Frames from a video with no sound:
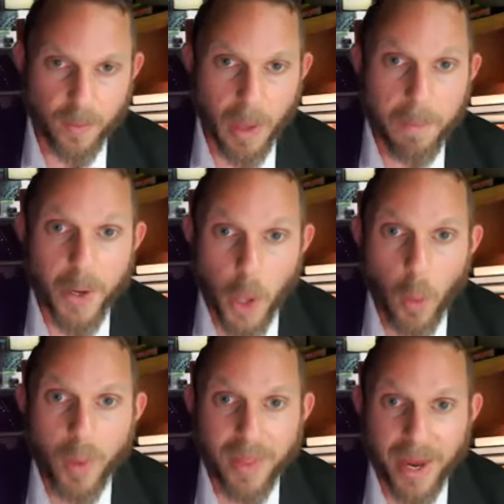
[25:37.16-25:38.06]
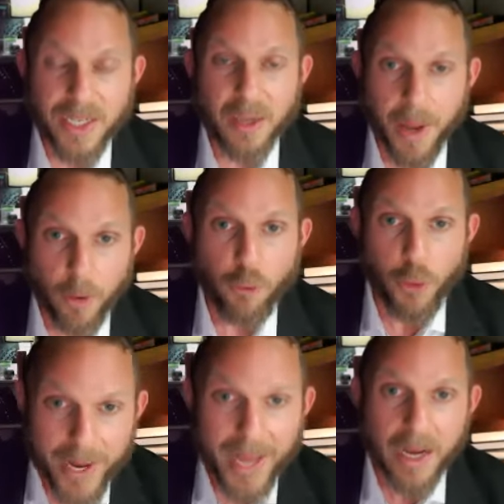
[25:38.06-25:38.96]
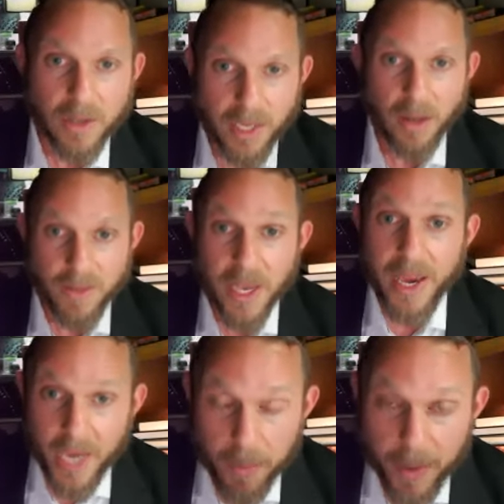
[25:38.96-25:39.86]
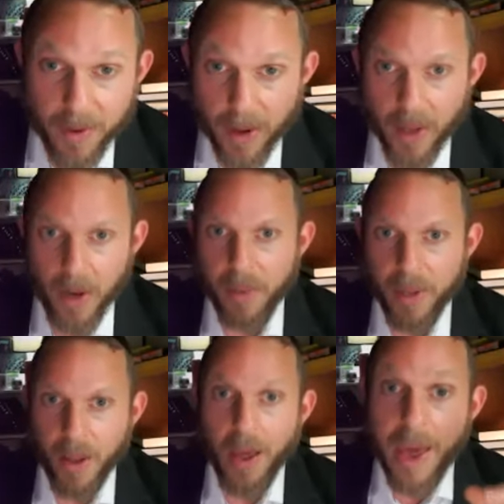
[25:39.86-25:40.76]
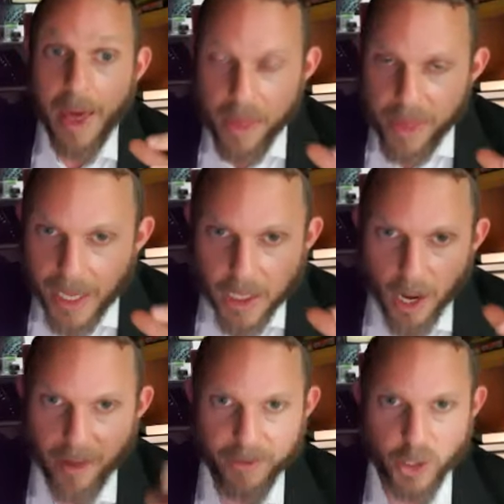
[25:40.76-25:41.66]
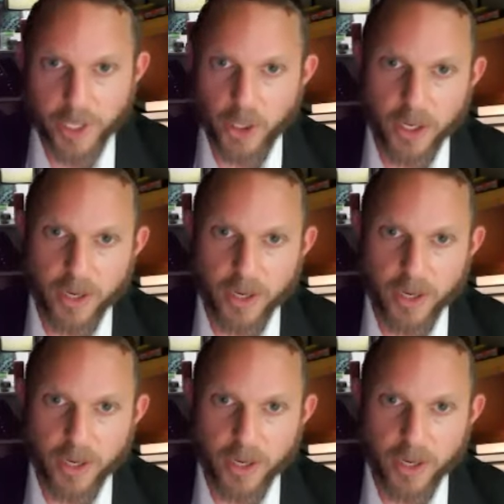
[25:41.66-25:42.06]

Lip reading: But knowing that it's about training ourselves in a particular midah, that's life-changing.